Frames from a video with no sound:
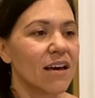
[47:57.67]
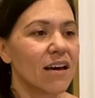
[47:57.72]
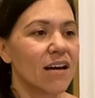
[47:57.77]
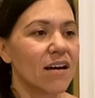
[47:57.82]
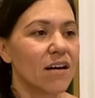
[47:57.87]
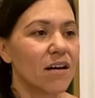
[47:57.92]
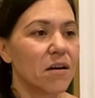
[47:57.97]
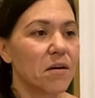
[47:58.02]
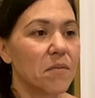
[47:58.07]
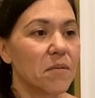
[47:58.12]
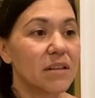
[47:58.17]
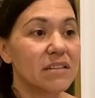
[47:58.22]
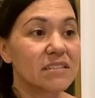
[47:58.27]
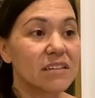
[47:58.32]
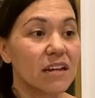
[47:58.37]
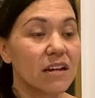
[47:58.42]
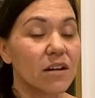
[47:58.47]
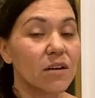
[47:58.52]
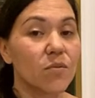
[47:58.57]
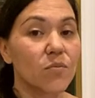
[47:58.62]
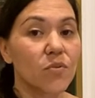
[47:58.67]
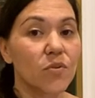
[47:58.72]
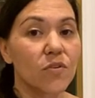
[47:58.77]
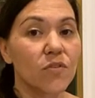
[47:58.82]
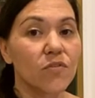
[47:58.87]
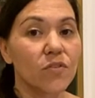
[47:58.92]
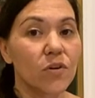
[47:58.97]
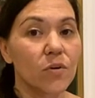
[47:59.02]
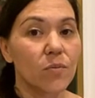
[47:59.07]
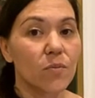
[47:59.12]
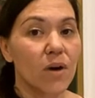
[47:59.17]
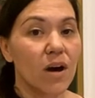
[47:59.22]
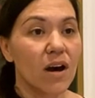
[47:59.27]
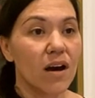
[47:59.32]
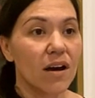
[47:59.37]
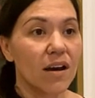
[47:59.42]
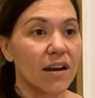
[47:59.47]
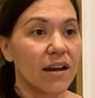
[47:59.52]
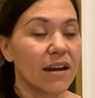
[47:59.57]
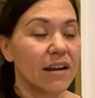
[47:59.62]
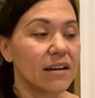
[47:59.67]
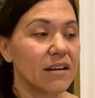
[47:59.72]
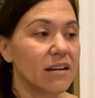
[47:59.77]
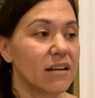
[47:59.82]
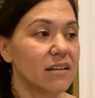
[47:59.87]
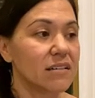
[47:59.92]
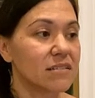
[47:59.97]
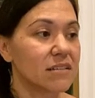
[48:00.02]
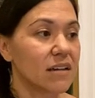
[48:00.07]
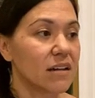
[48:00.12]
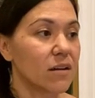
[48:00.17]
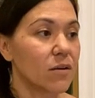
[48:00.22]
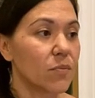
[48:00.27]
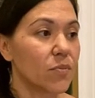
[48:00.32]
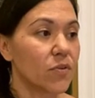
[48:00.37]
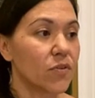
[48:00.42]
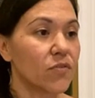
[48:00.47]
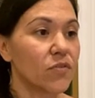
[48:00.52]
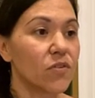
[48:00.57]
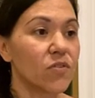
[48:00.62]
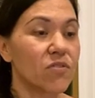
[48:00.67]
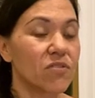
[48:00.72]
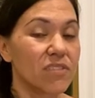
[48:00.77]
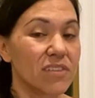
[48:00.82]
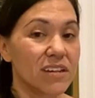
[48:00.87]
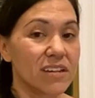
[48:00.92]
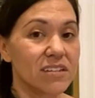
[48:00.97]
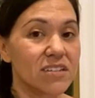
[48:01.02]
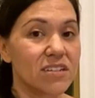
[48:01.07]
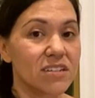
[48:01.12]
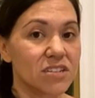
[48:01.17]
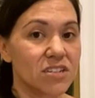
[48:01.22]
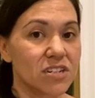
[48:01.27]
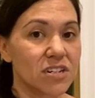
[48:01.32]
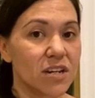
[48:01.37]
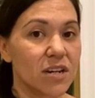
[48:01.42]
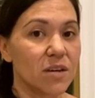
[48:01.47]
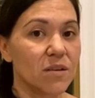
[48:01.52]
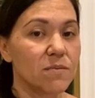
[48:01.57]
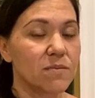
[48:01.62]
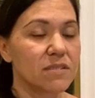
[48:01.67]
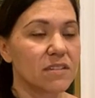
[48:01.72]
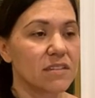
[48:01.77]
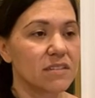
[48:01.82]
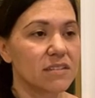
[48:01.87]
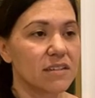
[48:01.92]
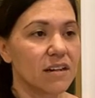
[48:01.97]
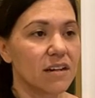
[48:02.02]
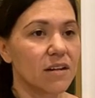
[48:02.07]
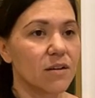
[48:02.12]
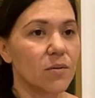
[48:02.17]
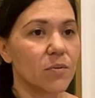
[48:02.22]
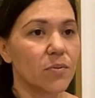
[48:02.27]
Um, it's going to improve your mind, it's going to improve your relationships, it's going to